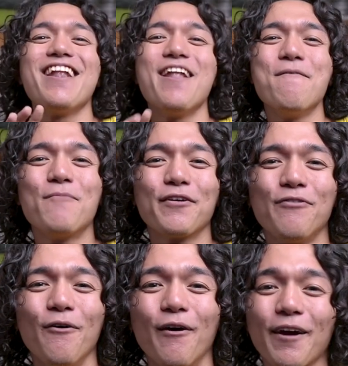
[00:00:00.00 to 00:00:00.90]
Number
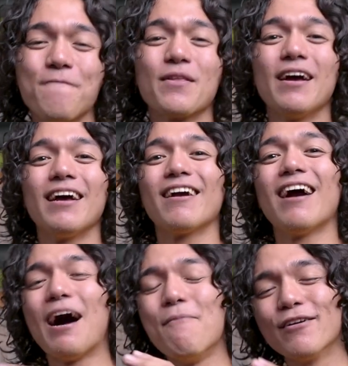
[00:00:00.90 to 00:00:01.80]

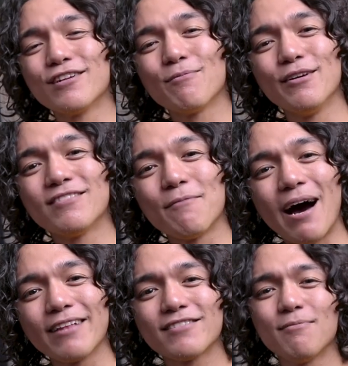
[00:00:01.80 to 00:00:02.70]
4, habang suot mo yung
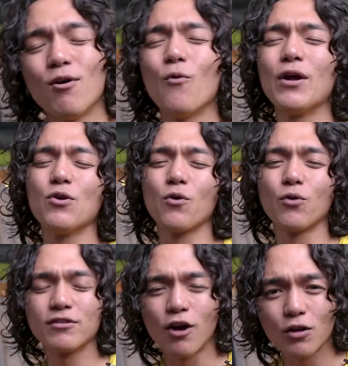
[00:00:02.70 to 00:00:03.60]
sapatos mo, when
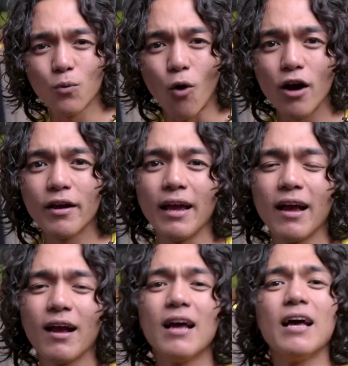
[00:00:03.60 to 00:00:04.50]
you start
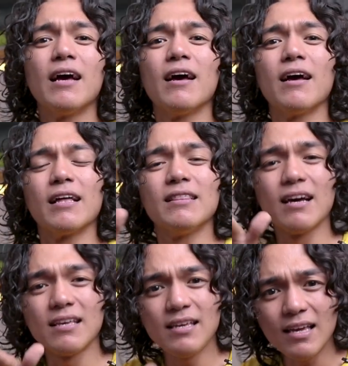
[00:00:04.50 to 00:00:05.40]
walking, the
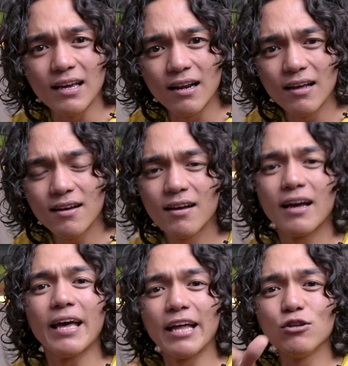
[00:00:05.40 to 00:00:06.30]
heel
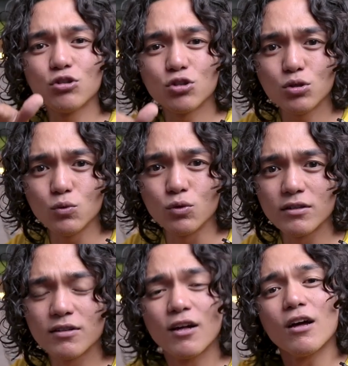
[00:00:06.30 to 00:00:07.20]
and yung
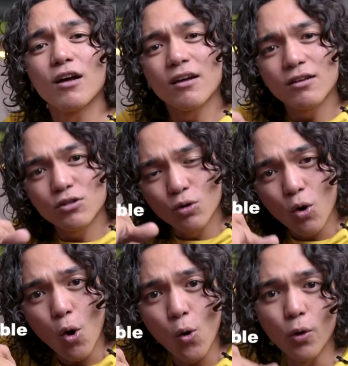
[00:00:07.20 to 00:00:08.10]
shoes should
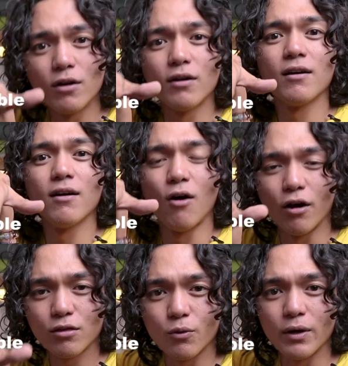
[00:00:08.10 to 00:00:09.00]
hold
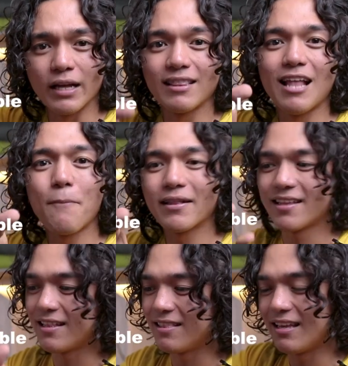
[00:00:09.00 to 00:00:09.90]
onto it. Dapat
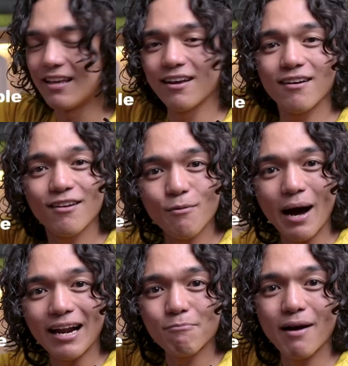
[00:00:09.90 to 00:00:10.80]
hindi
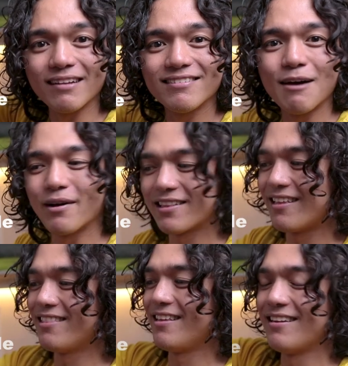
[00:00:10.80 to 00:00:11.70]
lumalagpas. Dapat
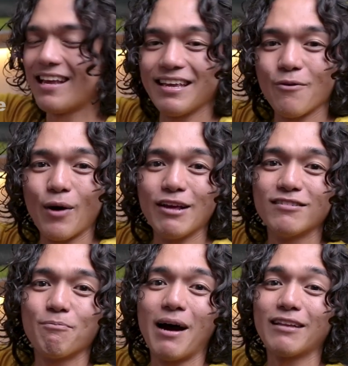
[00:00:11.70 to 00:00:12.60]
hindi nahihiwalay
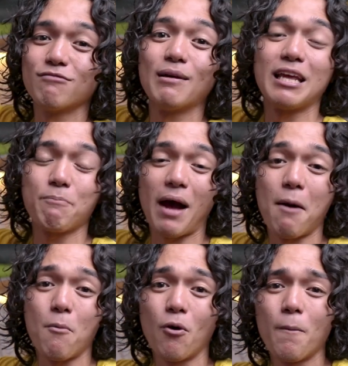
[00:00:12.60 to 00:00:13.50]
yung sapatos pati
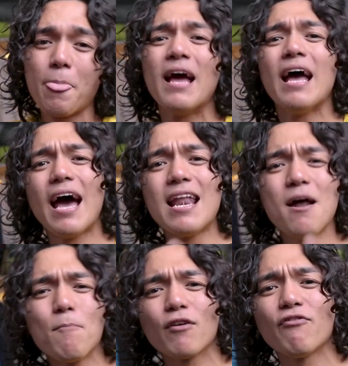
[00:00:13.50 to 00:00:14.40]
paa mo. And
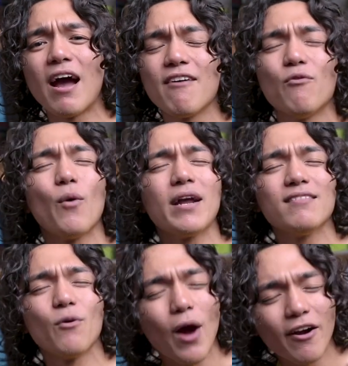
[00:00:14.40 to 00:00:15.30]
number 5,
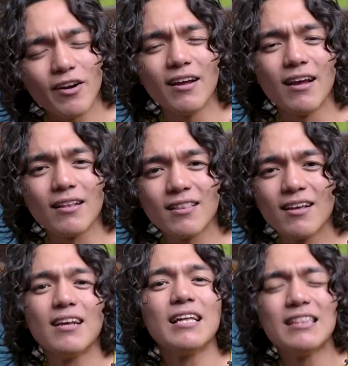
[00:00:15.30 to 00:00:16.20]
when wearing it,
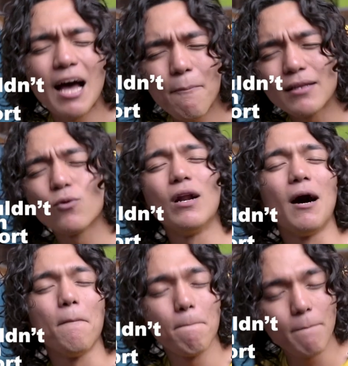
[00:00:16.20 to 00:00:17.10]
dapat
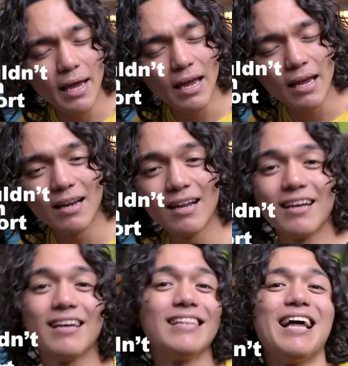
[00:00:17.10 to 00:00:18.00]
walang pain,
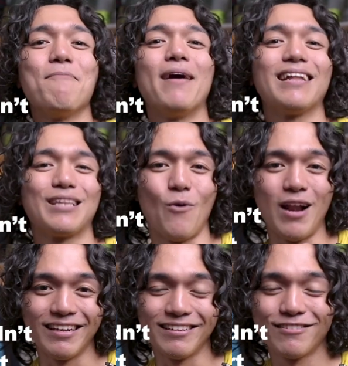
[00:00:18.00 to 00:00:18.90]
dapat
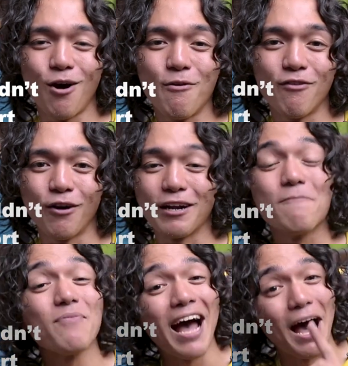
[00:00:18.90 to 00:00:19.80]
walang discomfort.
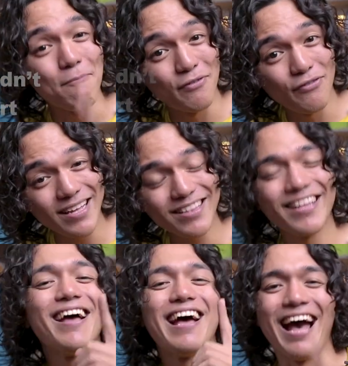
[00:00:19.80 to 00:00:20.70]
Happy feet,
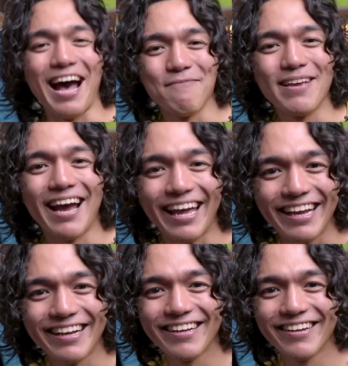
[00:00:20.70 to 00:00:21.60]
happy
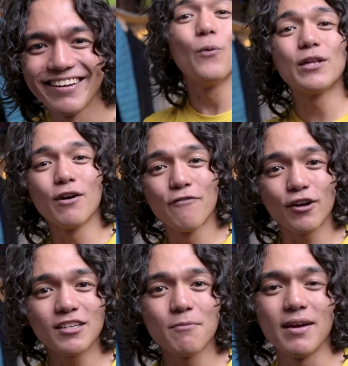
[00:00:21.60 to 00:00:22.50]
hike. With
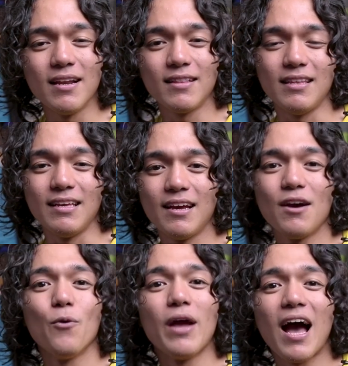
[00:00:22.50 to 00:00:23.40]
comfortability,
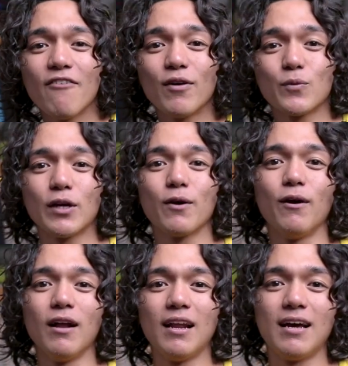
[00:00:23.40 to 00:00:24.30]
we have what we
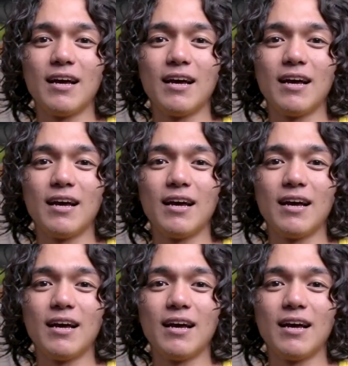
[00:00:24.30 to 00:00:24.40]
call